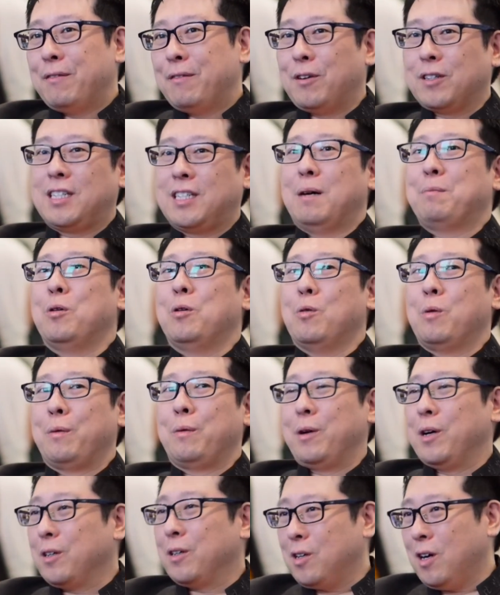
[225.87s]
For example,
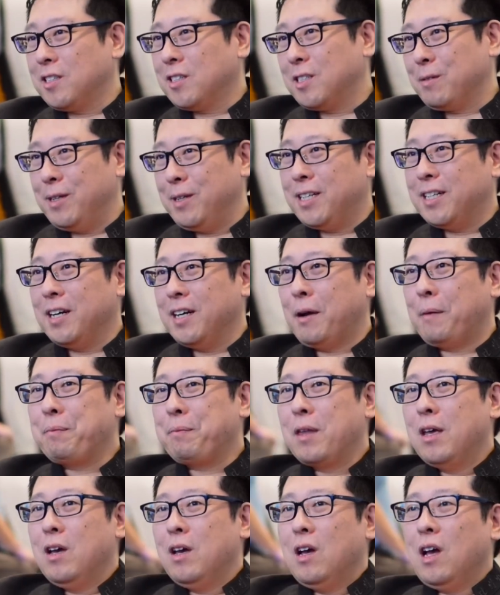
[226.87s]
when we're in Costa Rica,
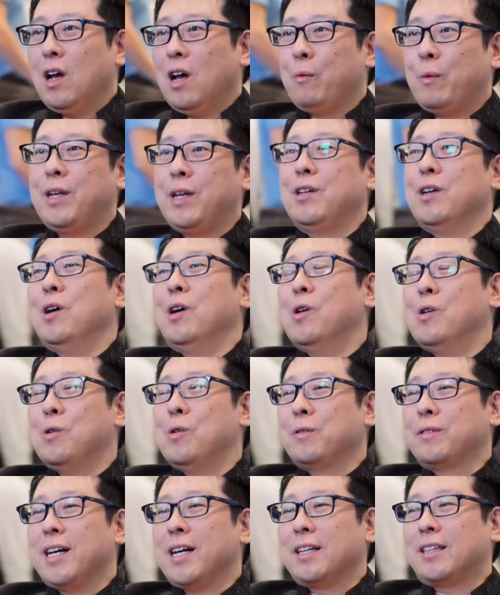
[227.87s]
we
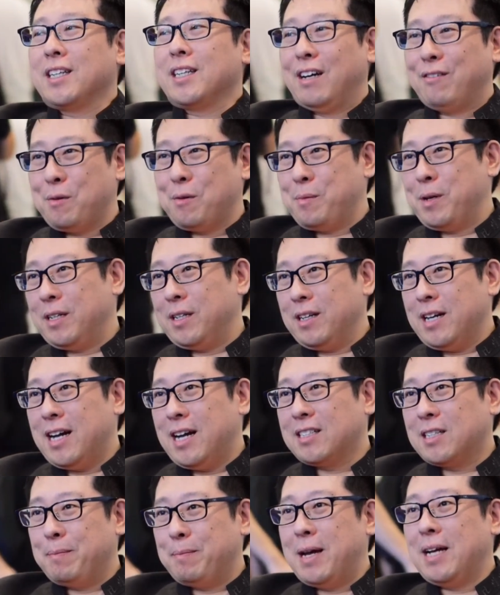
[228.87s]
know that the government
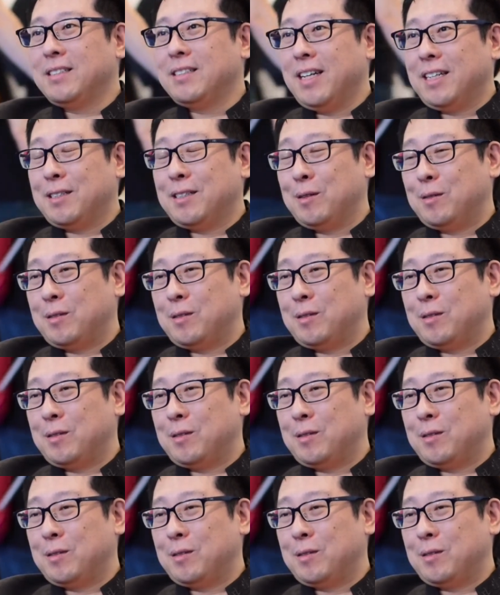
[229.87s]
has a mandate to